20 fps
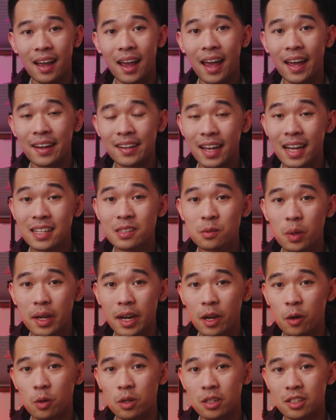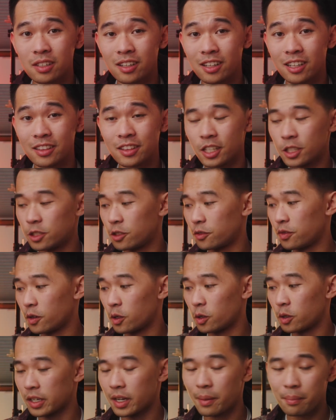And that's when I ordered the
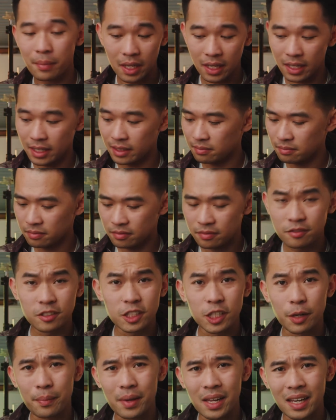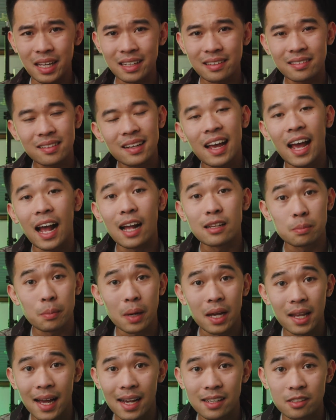Digitalfoto Chameleon as
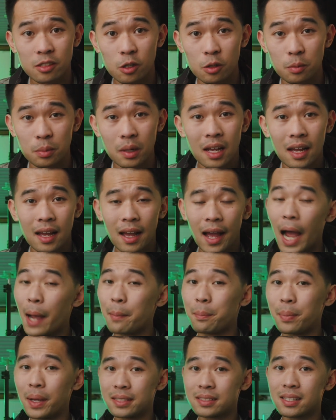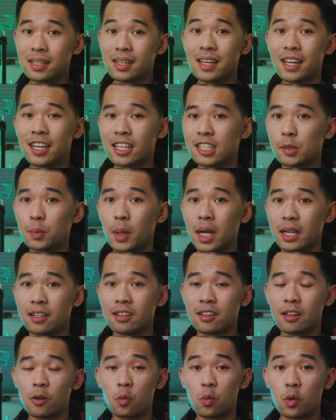my last hope. I basically expected
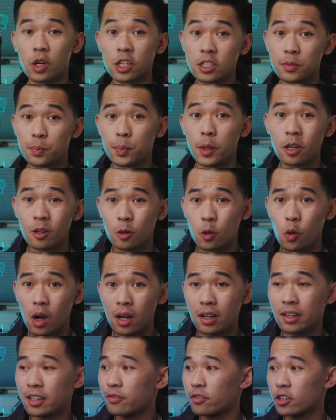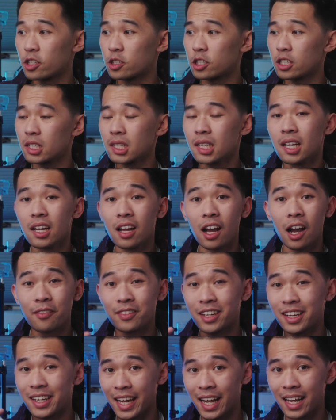the worst build quality version of
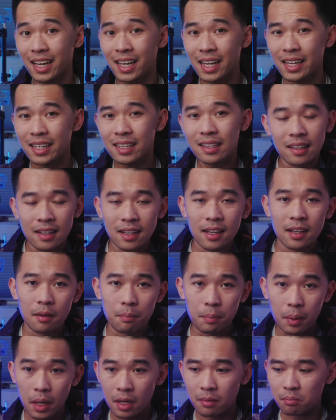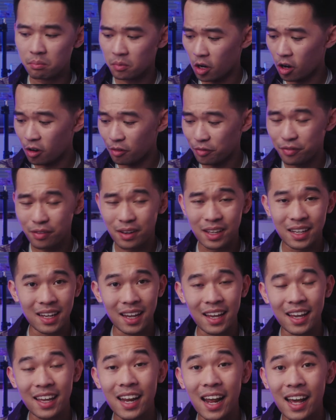the Nanlite, but hopefully
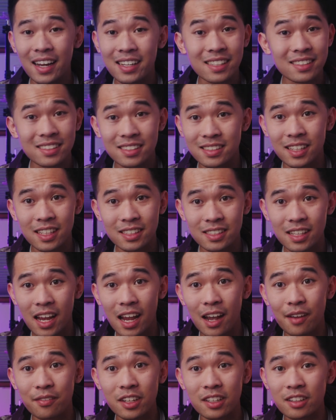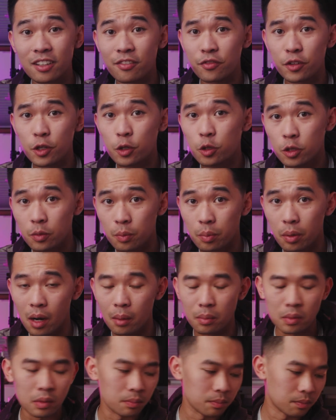it doesn't have the diffusion
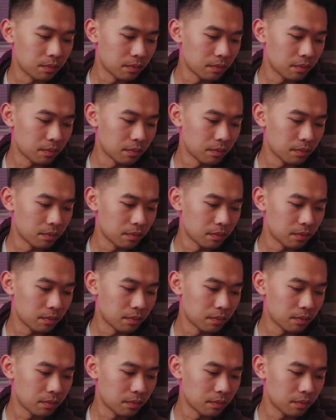problem.